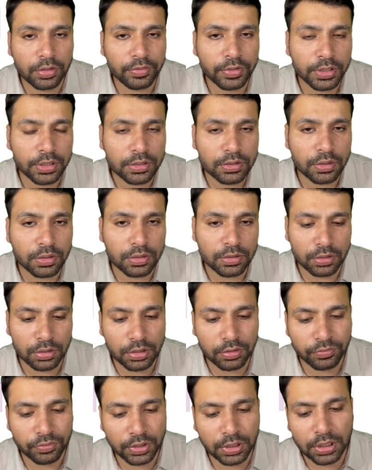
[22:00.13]
vein is also
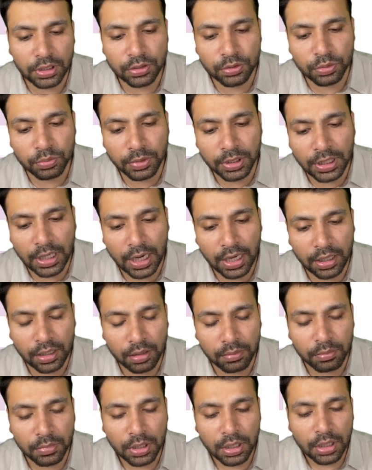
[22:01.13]
difficult, you may land
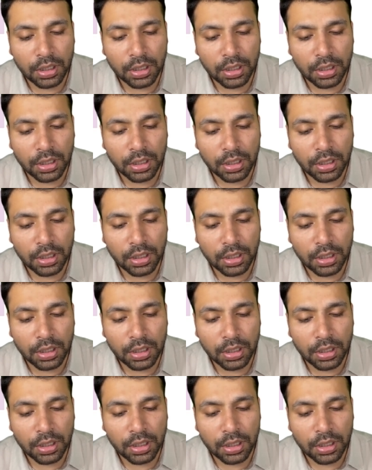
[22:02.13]
up